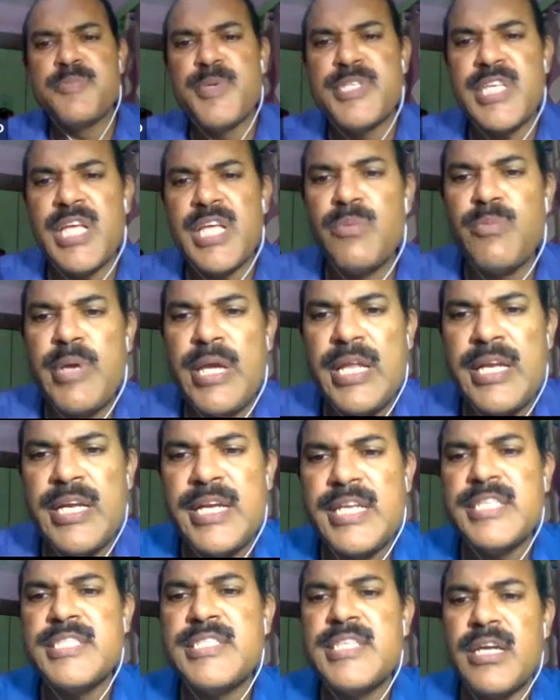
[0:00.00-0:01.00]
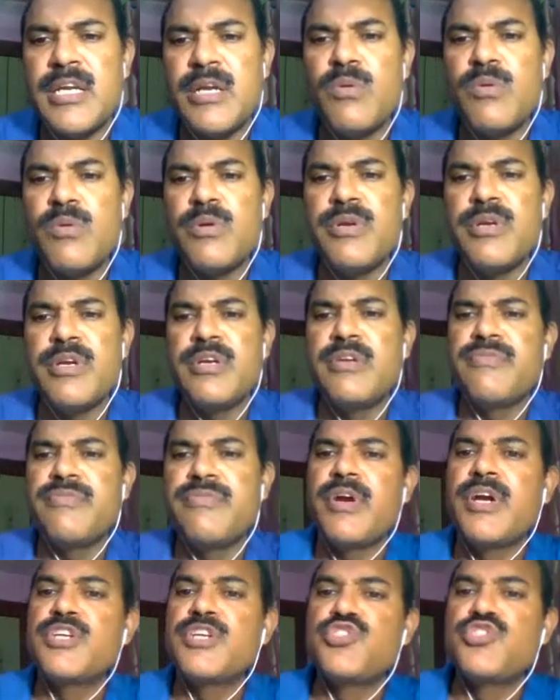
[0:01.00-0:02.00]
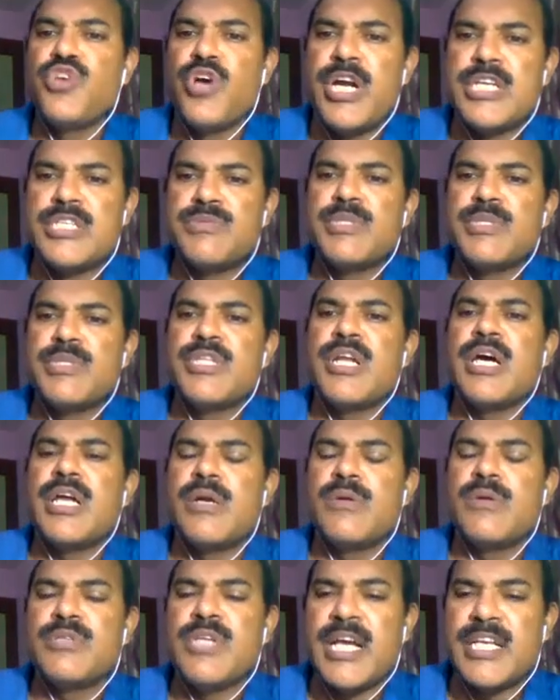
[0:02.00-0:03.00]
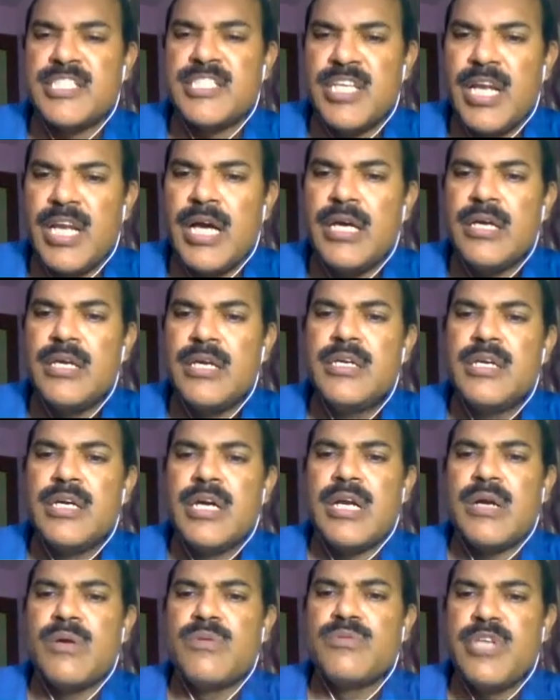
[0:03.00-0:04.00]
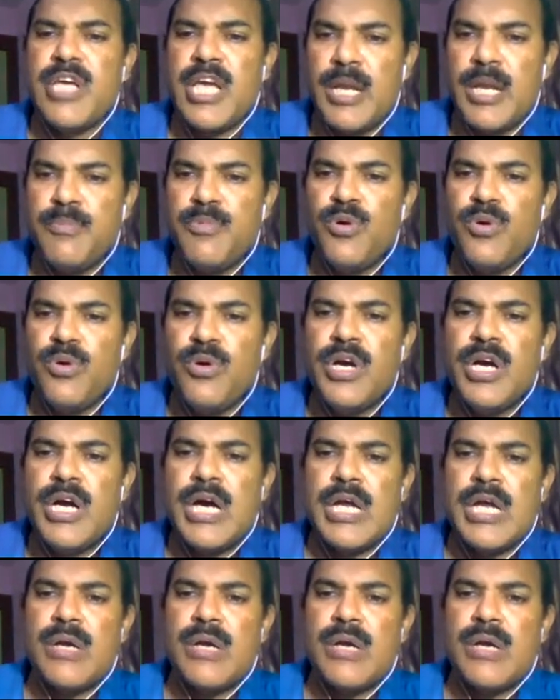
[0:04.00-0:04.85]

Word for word: especially when it is around different joints, whether around the axilla, around the elbow,